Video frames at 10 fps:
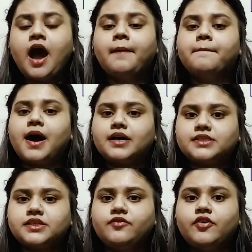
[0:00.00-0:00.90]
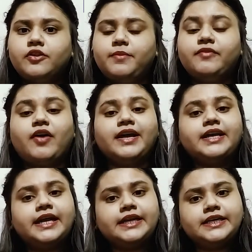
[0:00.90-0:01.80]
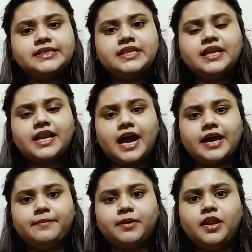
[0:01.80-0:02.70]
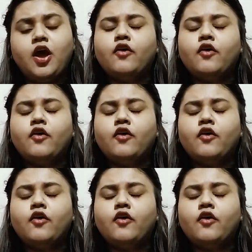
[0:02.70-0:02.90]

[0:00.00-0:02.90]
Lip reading: a master will be vicariously liable